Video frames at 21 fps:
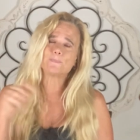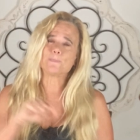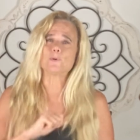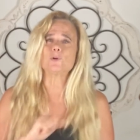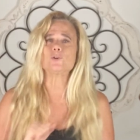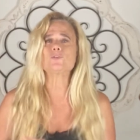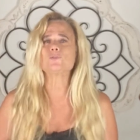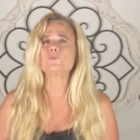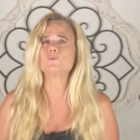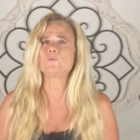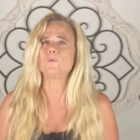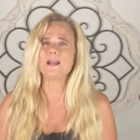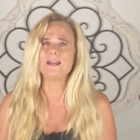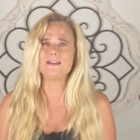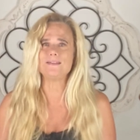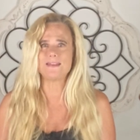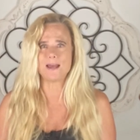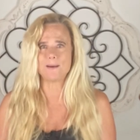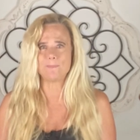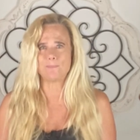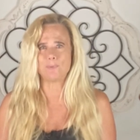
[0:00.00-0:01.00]
persuade
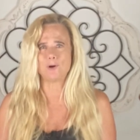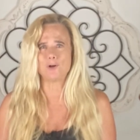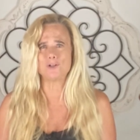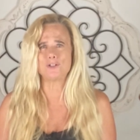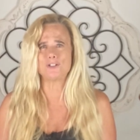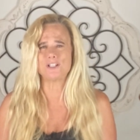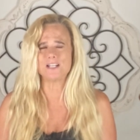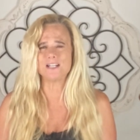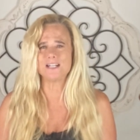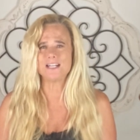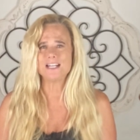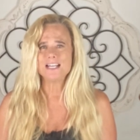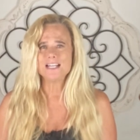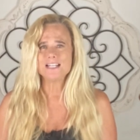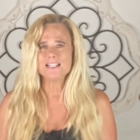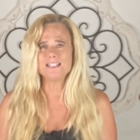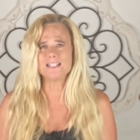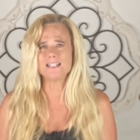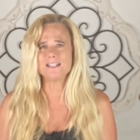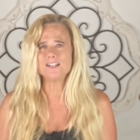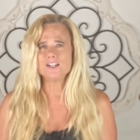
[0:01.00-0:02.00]
that person
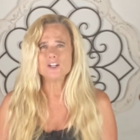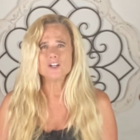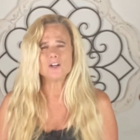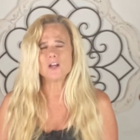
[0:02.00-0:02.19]
to